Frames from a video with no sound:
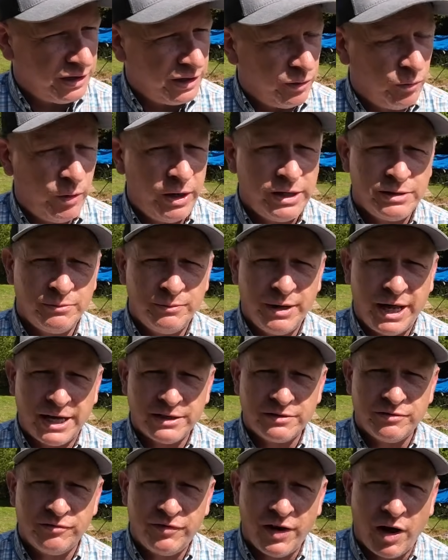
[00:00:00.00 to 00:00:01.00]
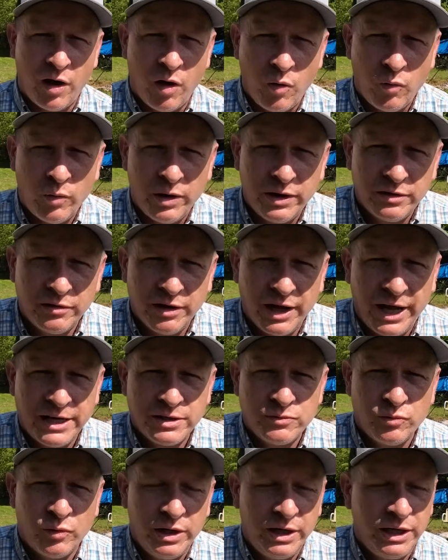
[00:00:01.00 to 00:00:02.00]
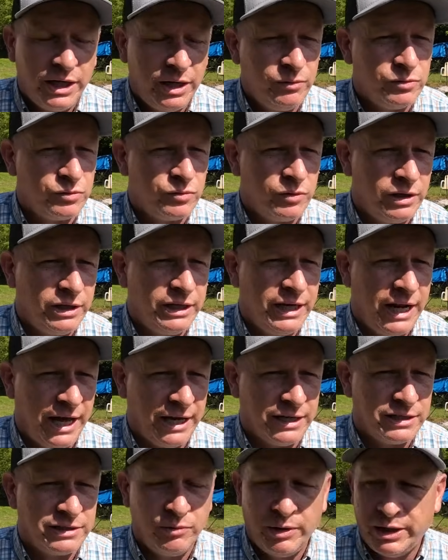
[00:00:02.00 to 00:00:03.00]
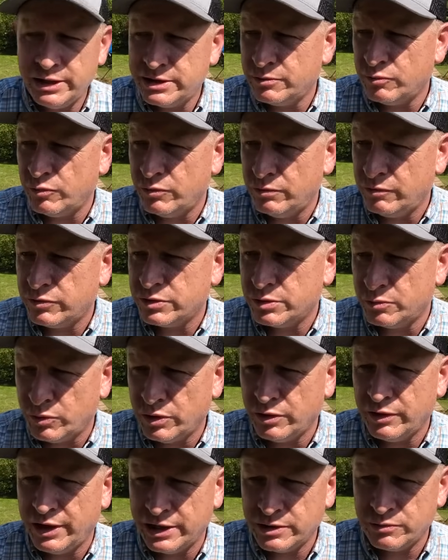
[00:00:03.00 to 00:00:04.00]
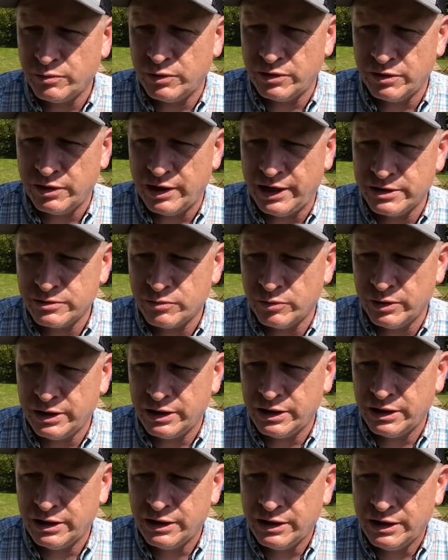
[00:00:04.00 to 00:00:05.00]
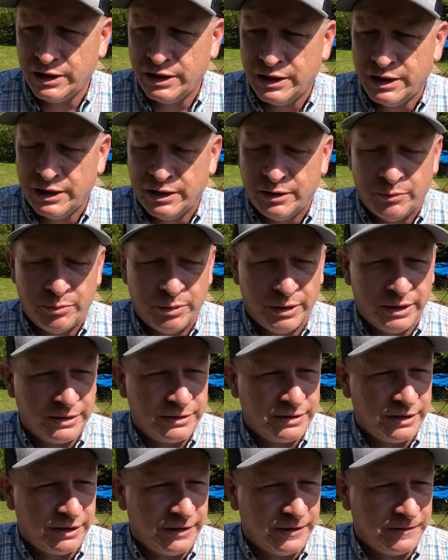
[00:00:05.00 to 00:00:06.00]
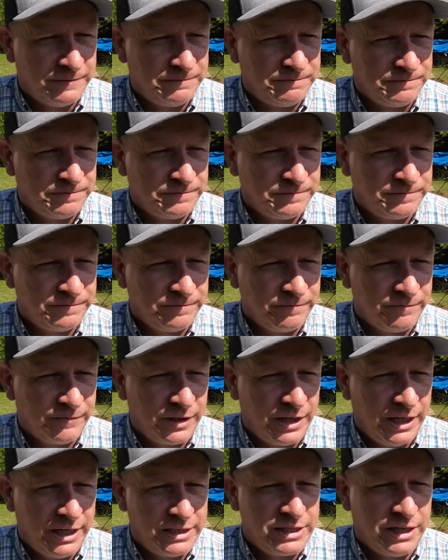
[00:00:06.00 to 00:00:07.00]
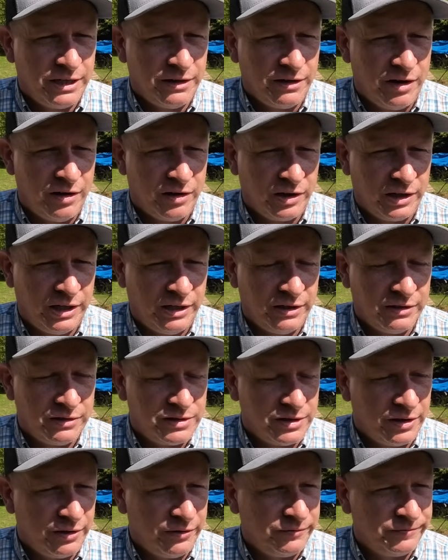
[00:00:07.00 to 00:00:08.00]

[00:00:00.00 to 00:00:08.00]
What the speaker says: We had some nice fall weather last week. It was really nice. We had some real nice weather last week. But it's getting hot again. So